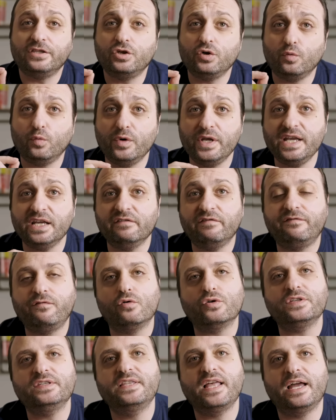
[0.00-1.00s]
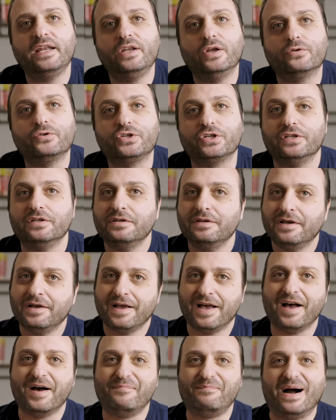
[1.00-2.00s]
to reinforce that notion,
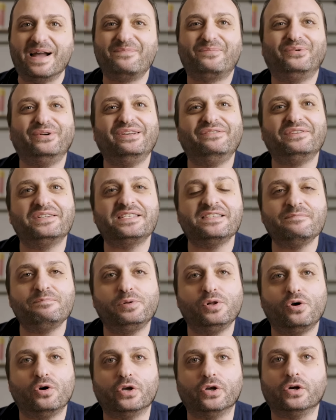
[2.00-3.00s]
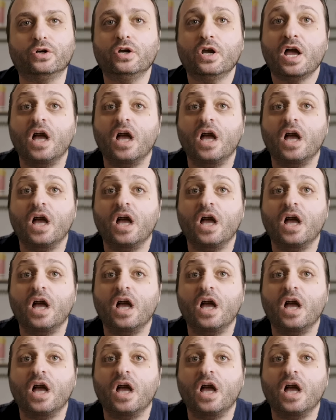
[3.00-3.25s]
my previous employer,